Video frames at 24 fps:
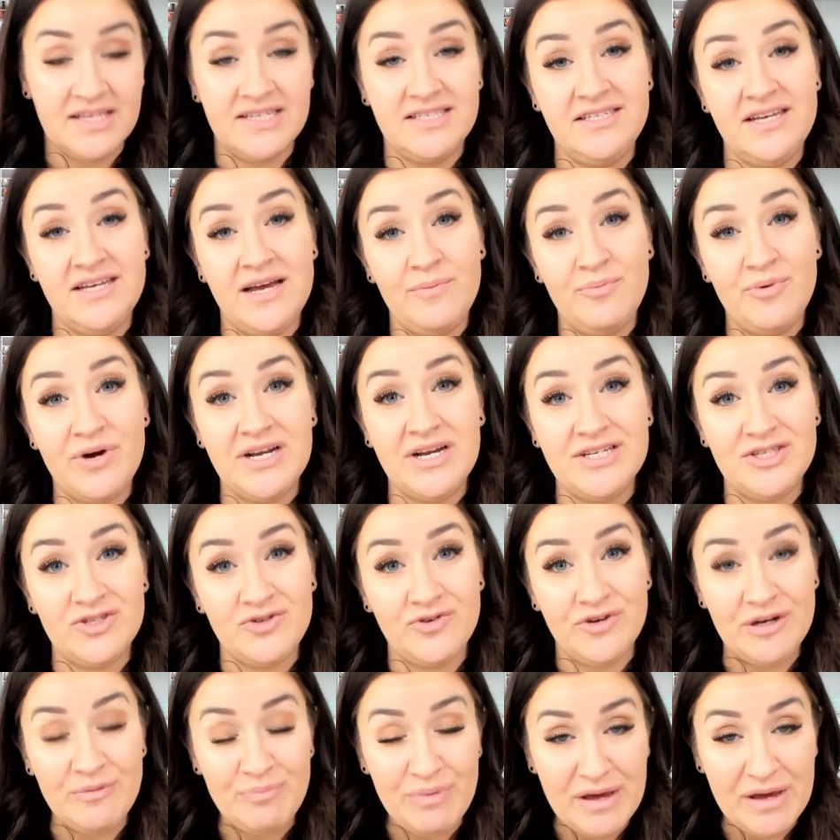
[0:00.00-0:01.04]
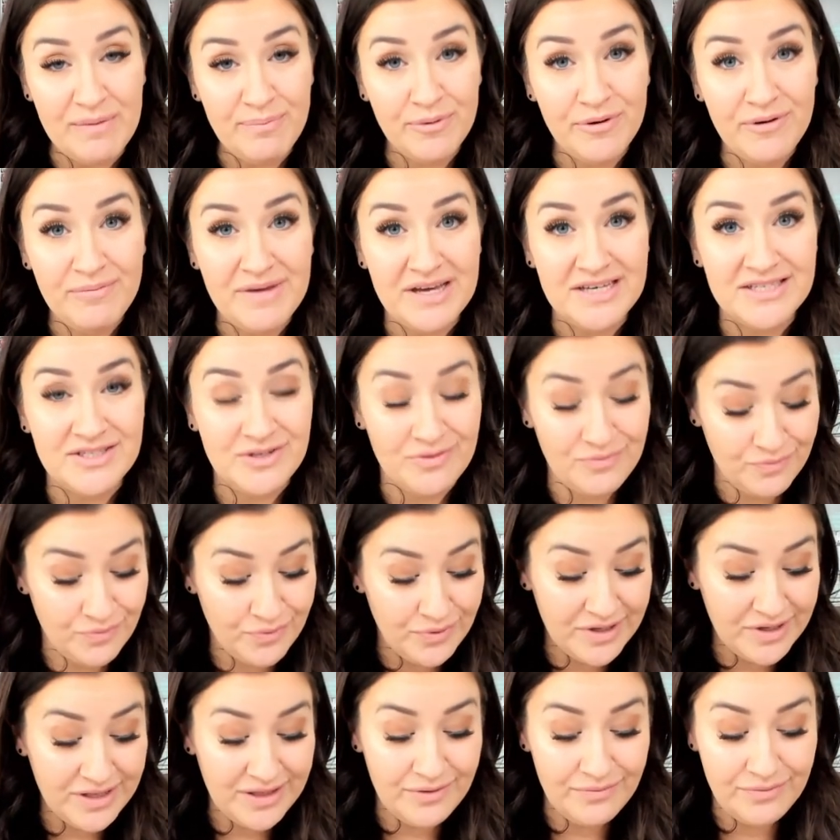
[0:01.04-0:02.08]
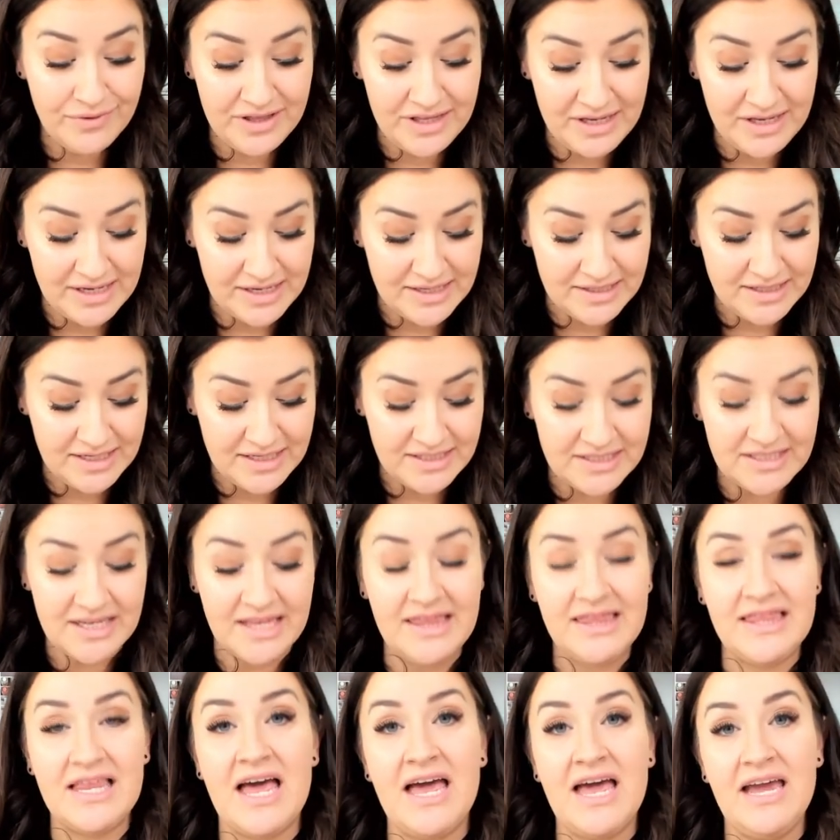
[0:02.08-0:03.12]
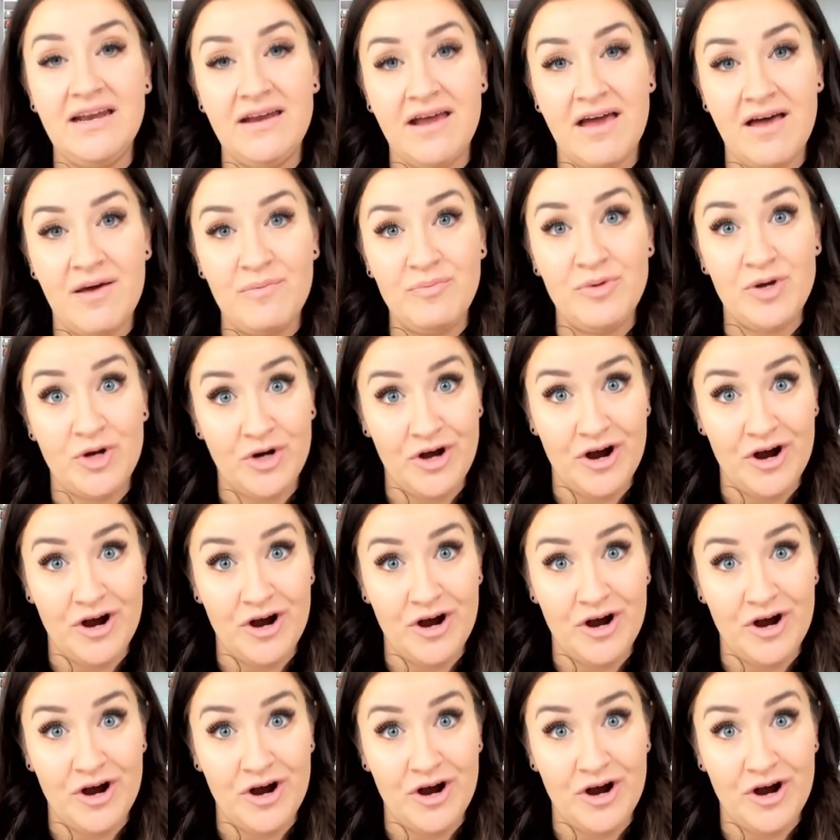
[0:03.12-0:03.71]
the Stamparatus grid paper makes it really, really easy to line up your